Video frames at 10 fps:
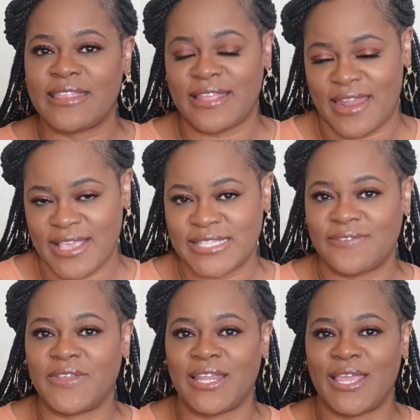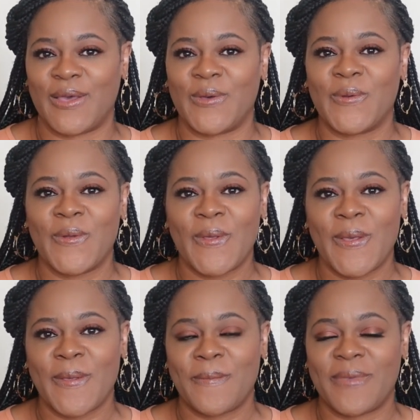in the next video.
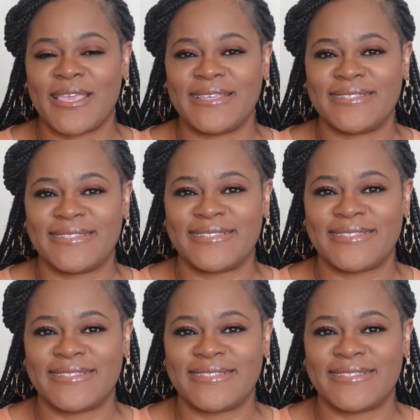Peace.